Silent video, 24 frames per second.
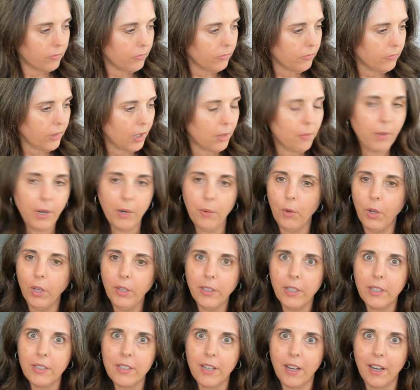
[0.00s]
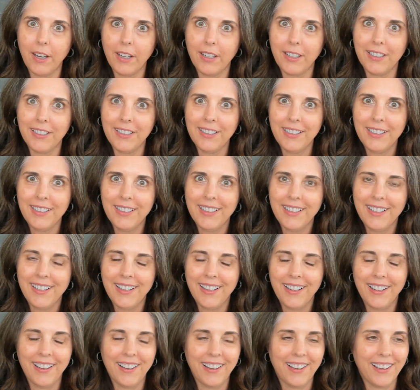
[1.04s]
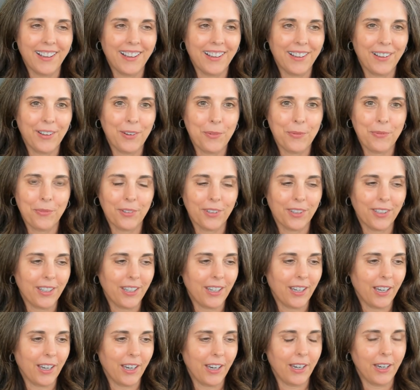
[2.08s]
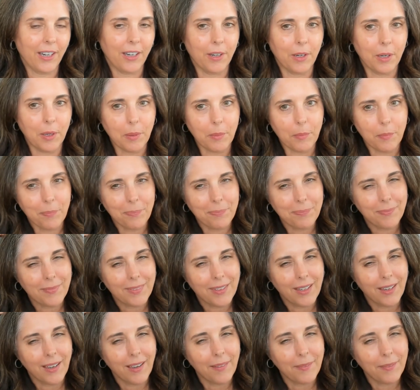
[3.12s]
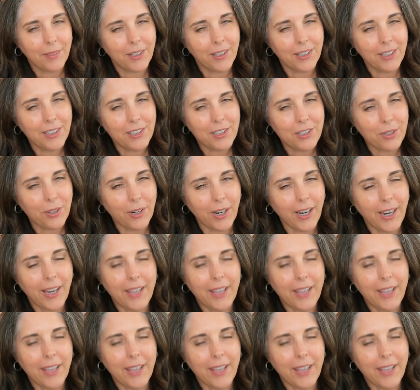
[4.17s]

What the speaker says: my walnut dyeing. Hopefully, I'm gonna try.